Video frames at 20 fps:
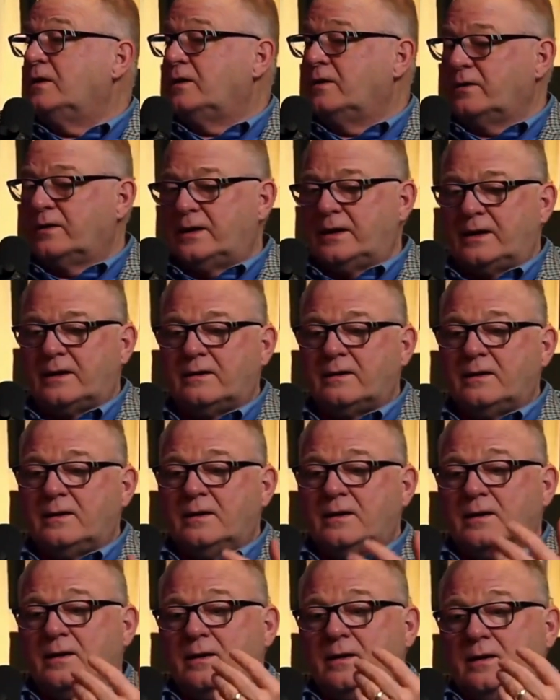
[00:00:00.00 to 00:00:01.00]
Okay.
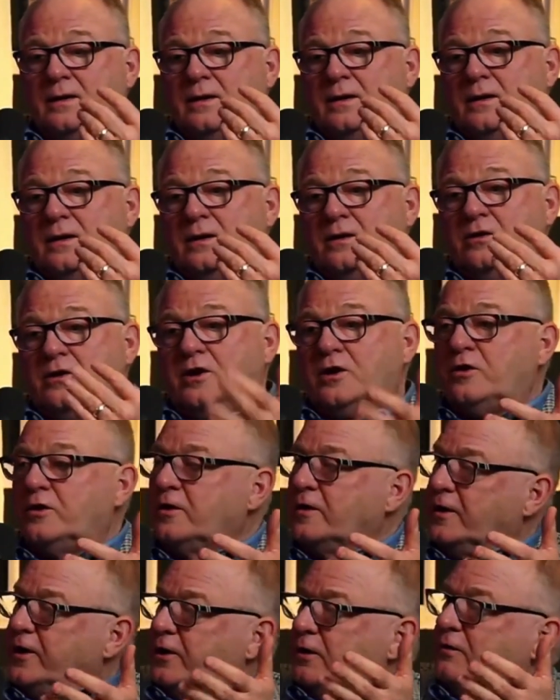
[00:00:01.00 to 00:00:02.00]
You go to
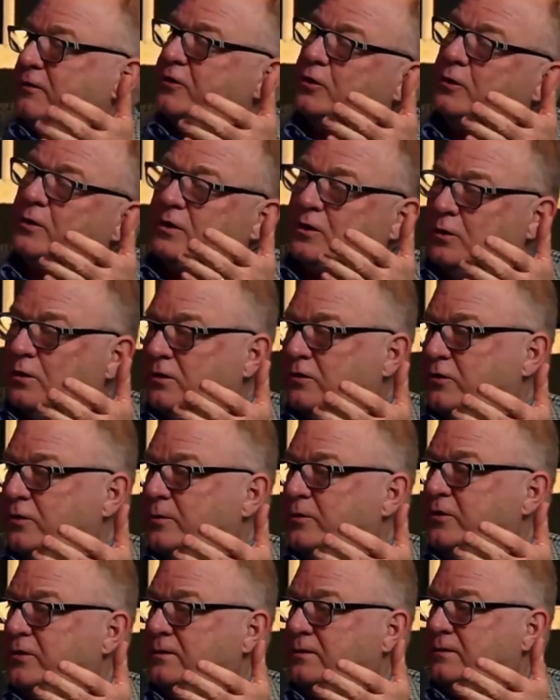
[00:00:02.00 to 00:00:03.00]
your interview at
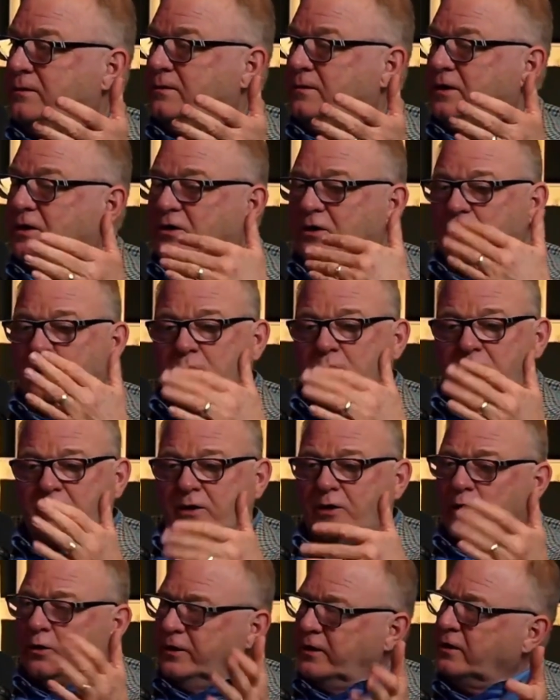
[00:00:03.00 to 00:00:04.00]
Nordstrom's and you go through the
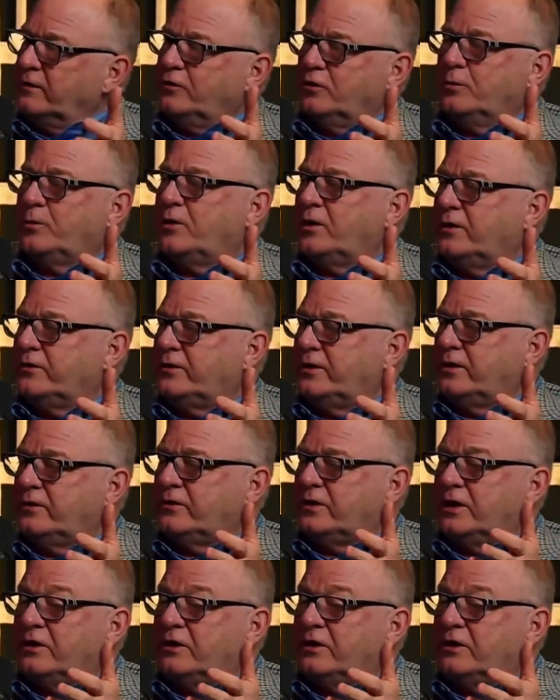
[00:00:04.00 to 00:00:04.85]
whole interview process,